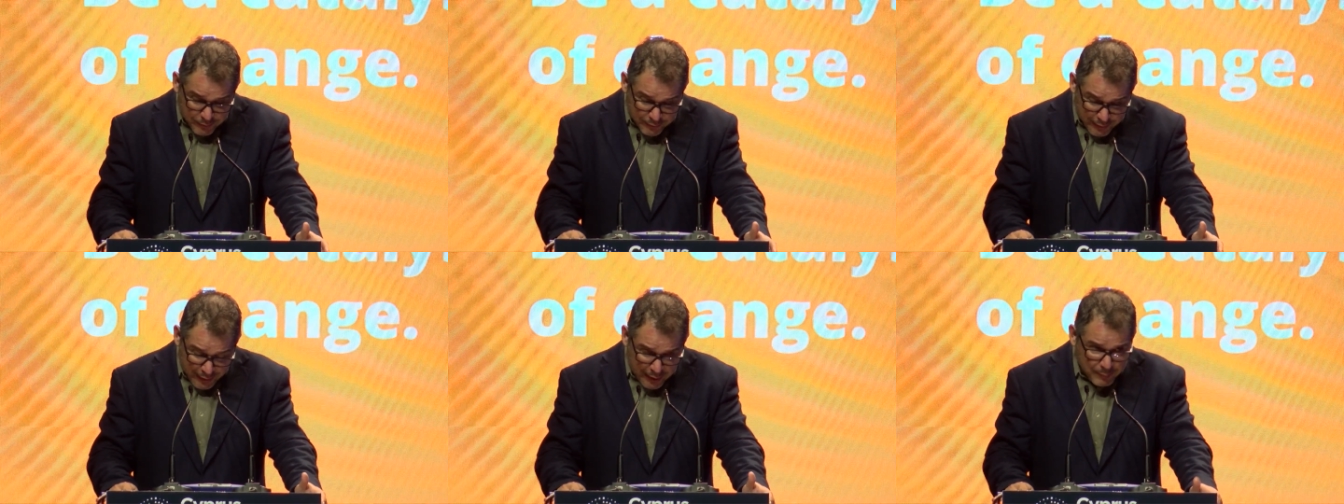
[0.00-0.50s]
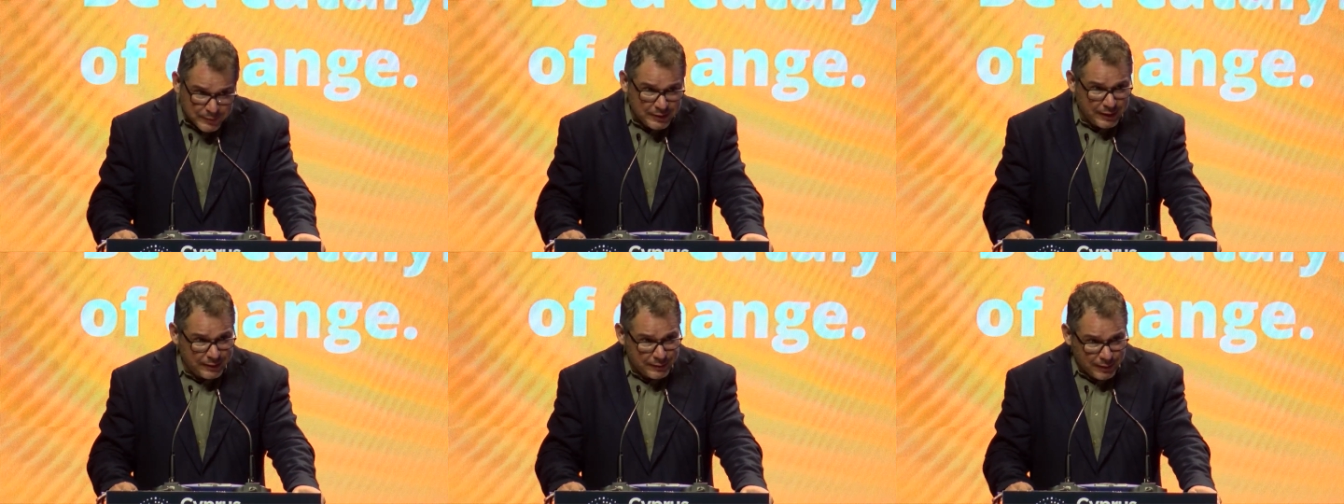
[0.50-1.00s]
names,
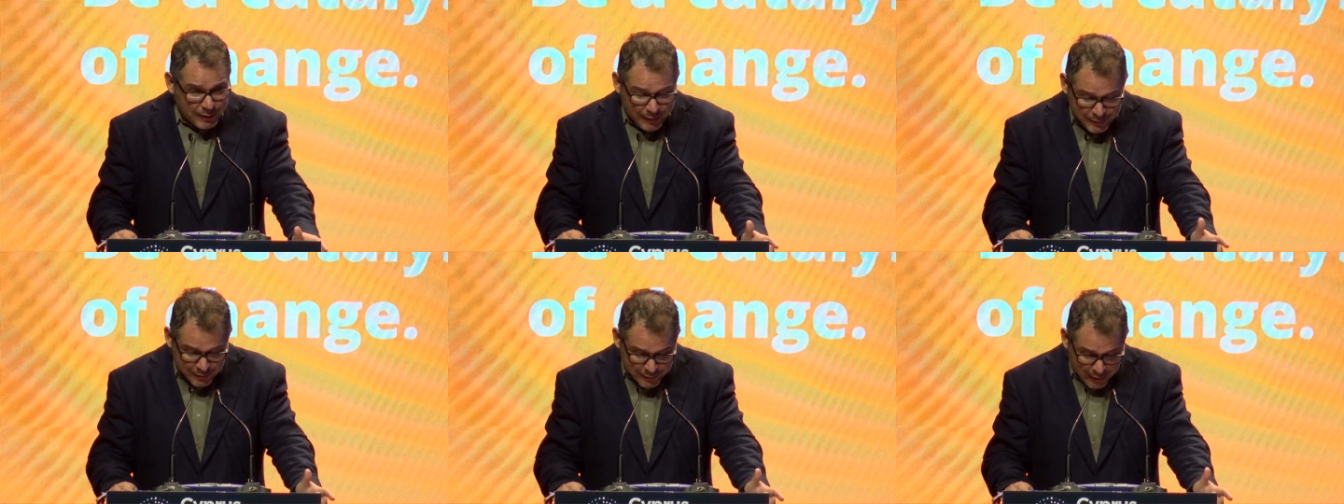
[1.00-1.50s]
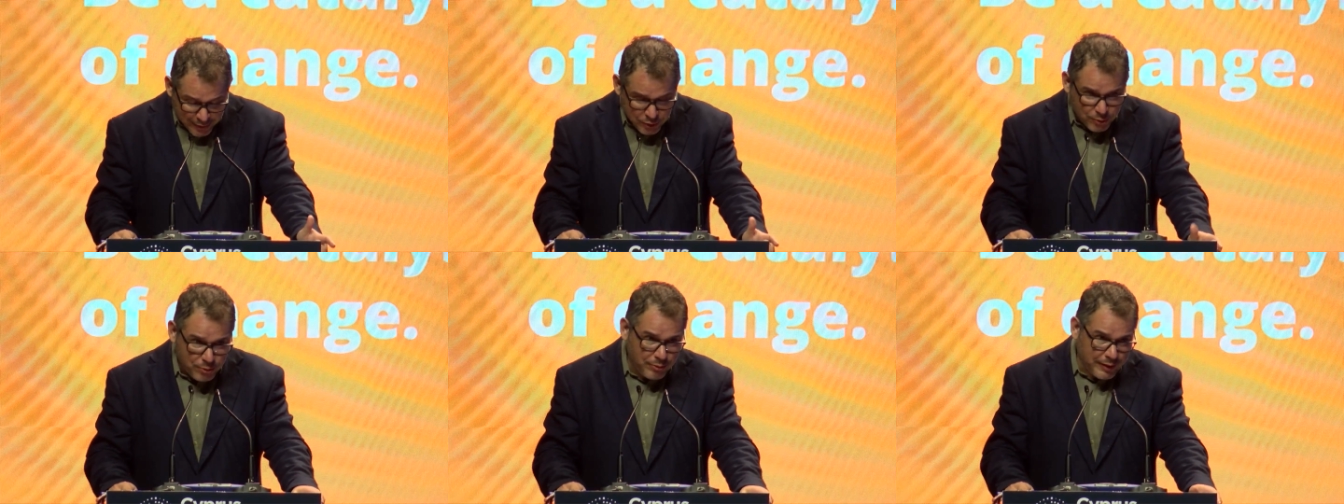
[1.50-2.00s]

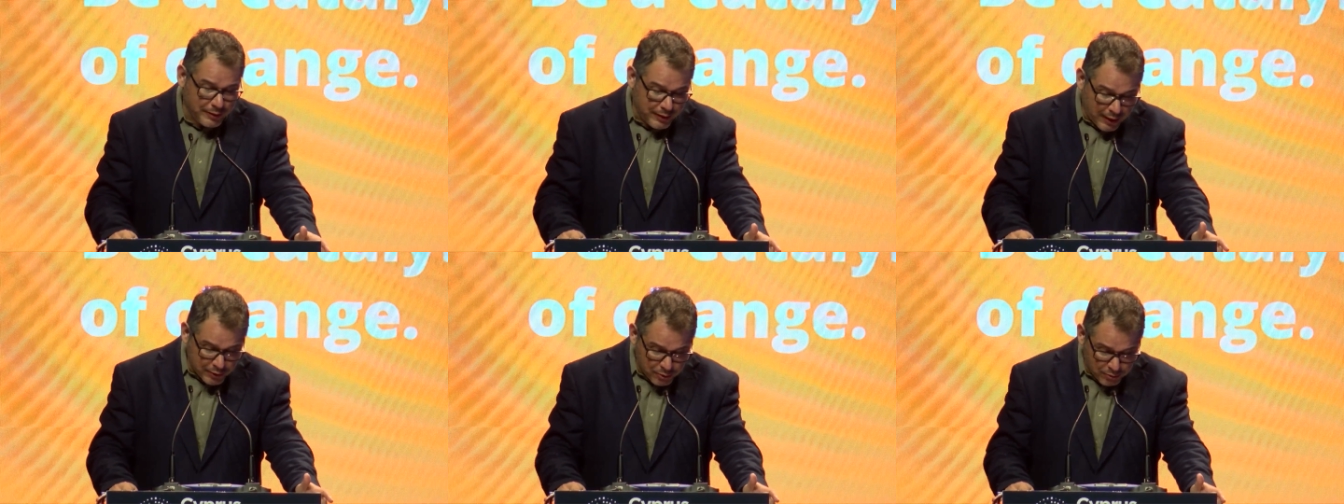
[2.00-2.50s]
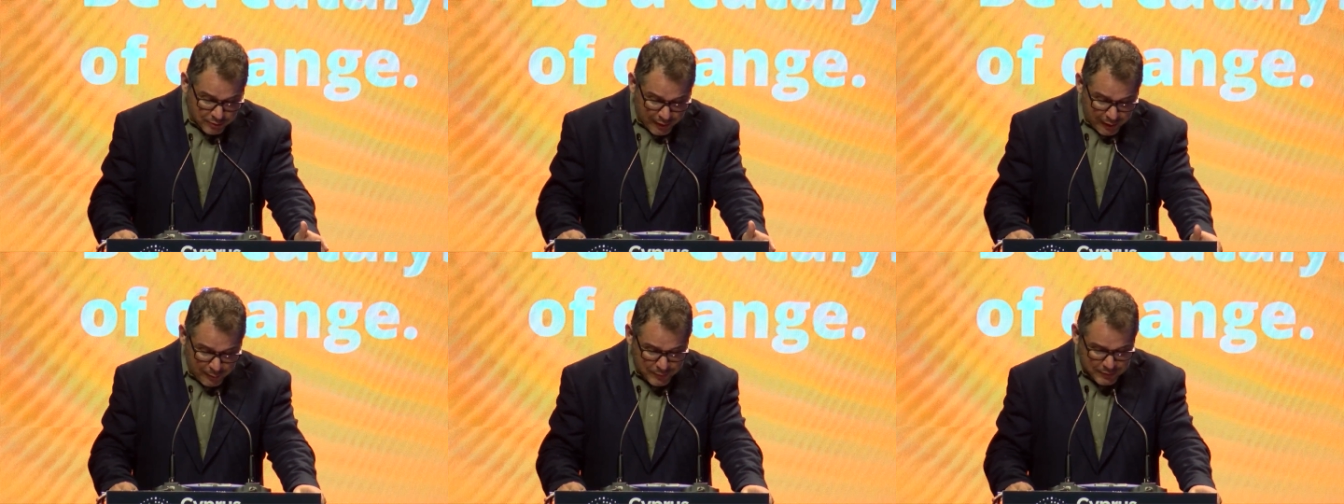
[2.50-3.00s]
international and national
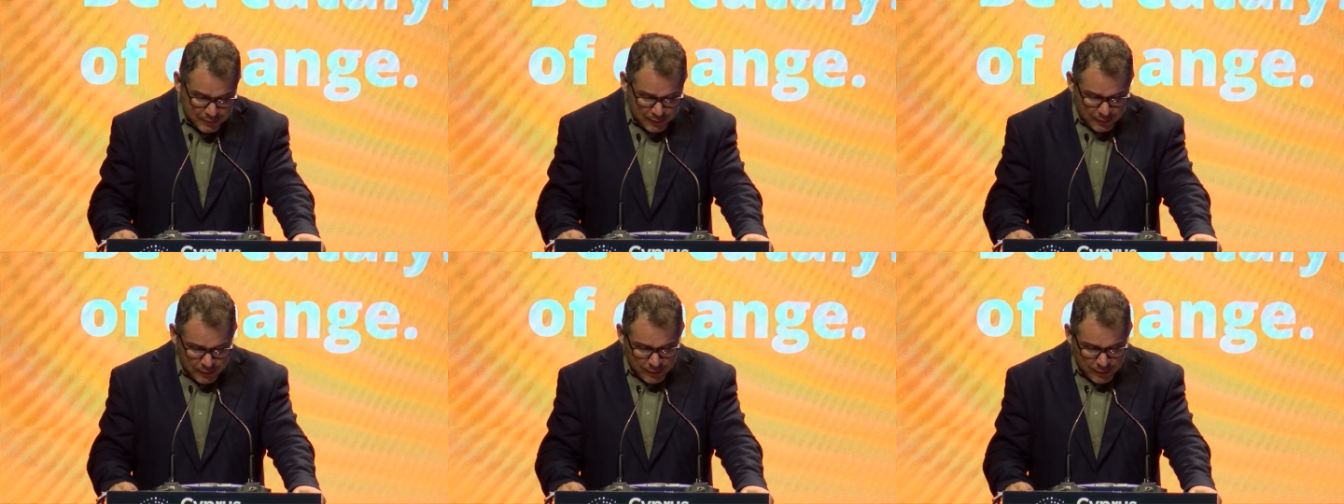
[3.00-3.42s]
names,